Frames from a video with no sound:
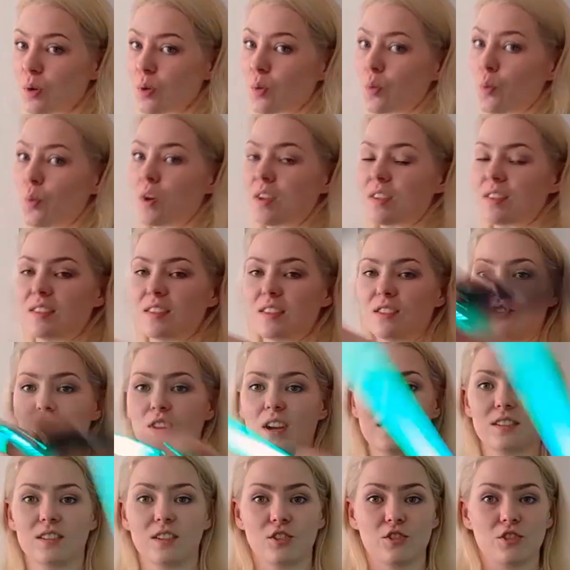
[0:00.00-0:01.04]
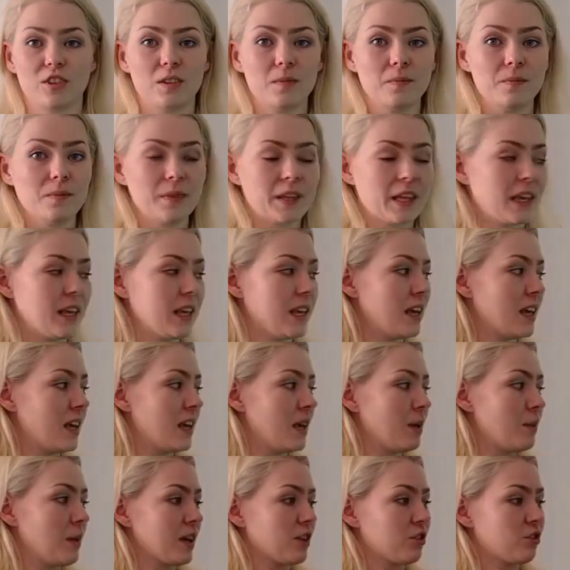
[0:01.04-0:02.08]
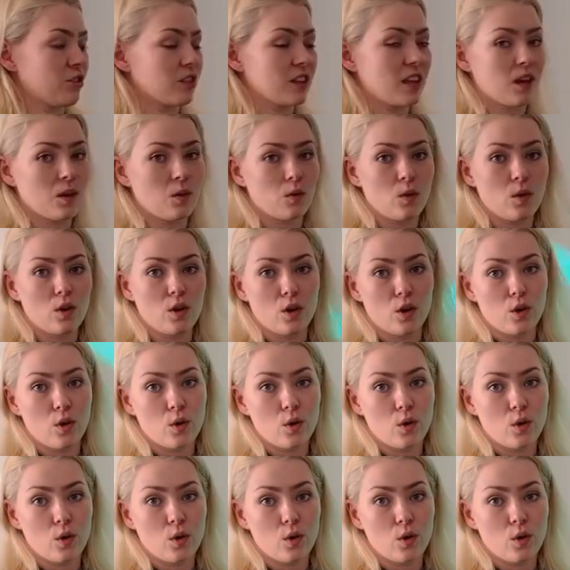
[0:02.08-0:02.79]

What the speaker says: with this transition, and make sure that